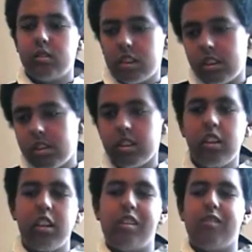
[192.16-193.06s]
Well,
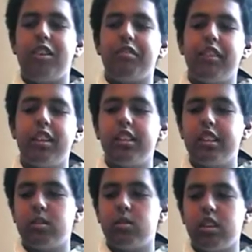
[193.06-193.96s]
my
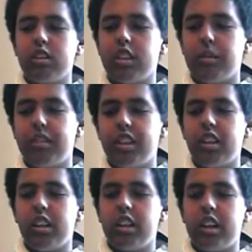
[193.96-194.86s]
findings were accepted,
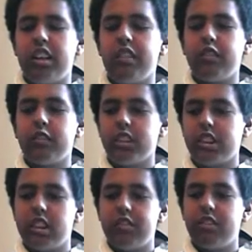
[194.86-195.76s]
and I even
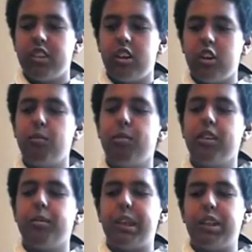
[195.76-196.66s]
received the
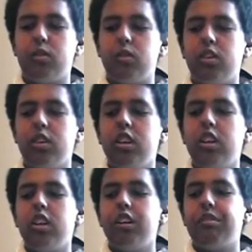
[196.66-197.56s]
Copley Medal
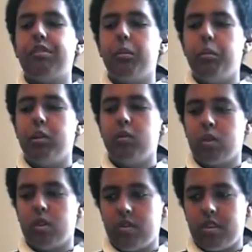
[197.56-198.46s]
from the
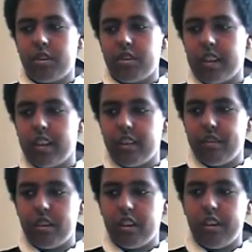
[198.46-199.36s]
Royal Society
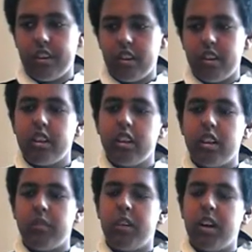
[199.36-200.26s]
of London,
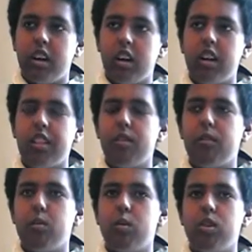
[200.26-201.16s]
among other
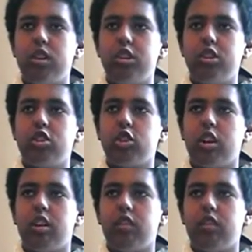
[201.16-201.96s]
awards.